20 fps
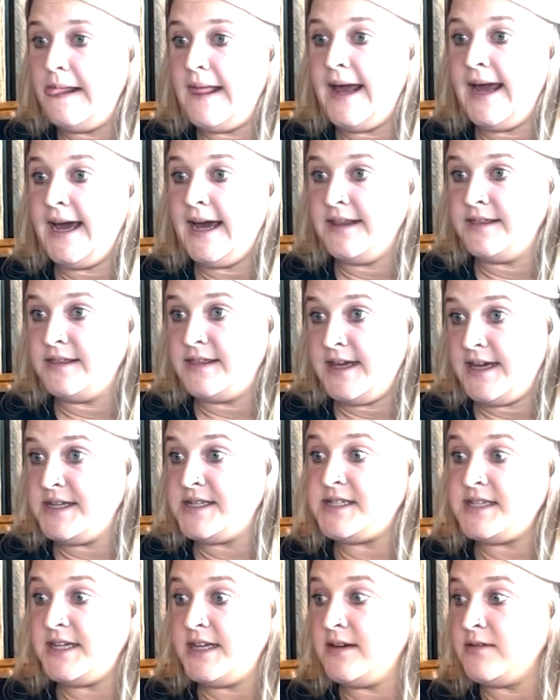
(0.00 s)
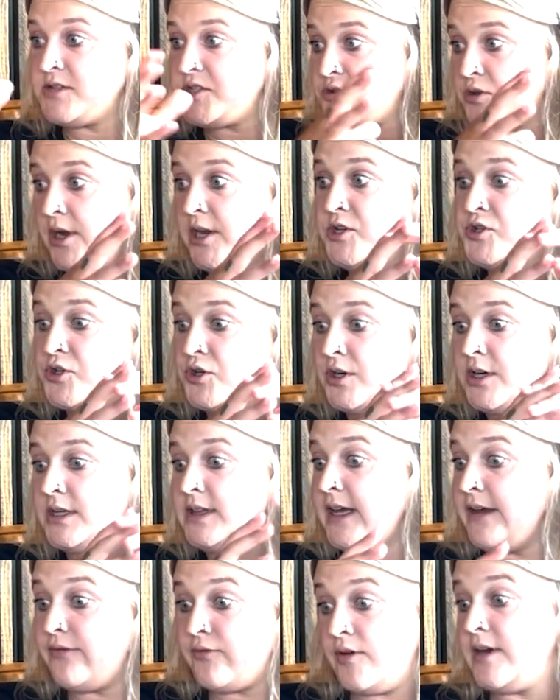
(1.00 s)
and they see a stranger and
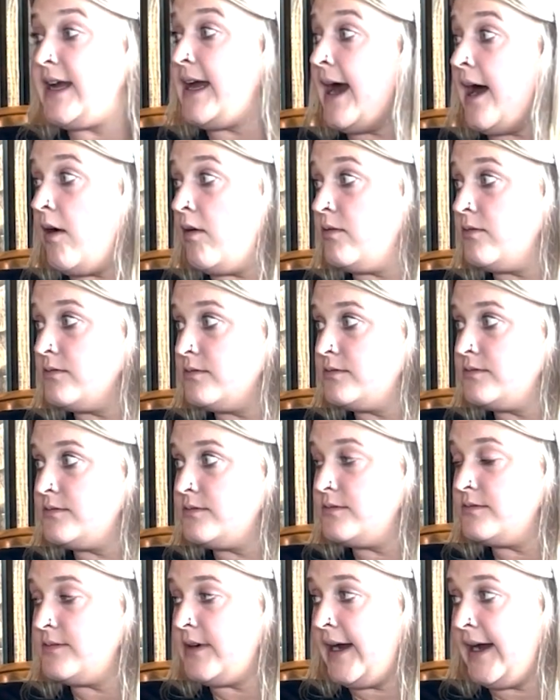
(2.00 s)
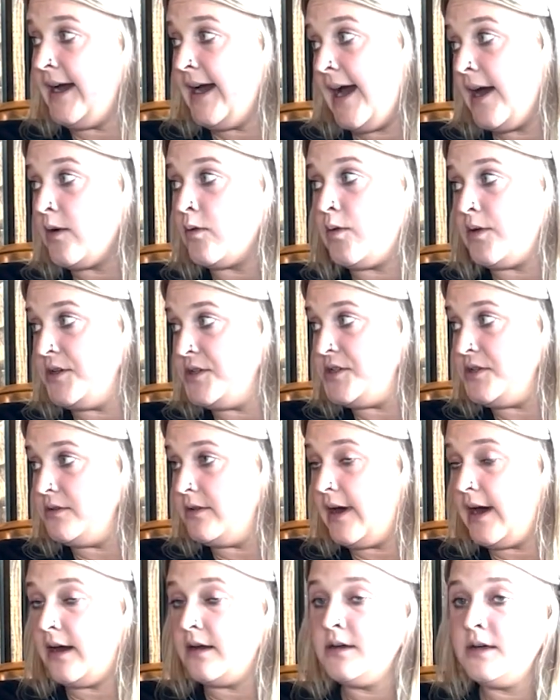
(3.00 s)
they freak out, right? I don't want to do
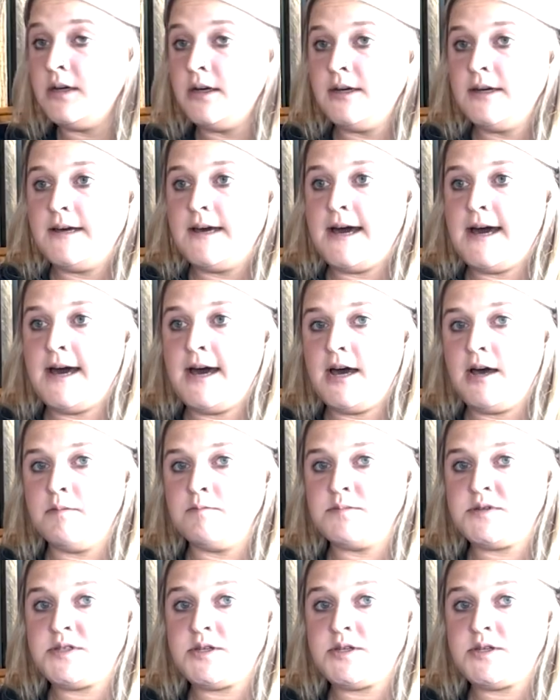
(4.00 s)
that.